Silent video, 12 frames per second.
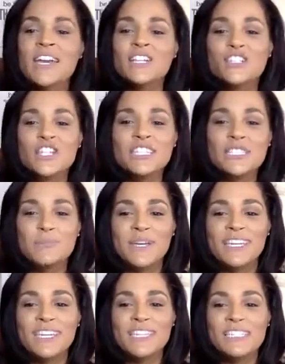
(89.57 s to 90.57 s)
just
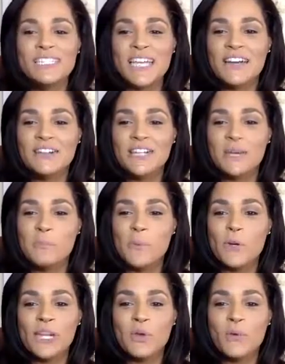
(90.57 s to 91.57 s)
spending this Saturday
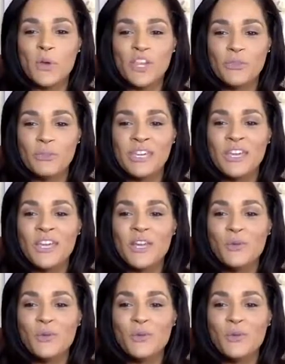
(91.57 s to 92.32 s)
morning with me.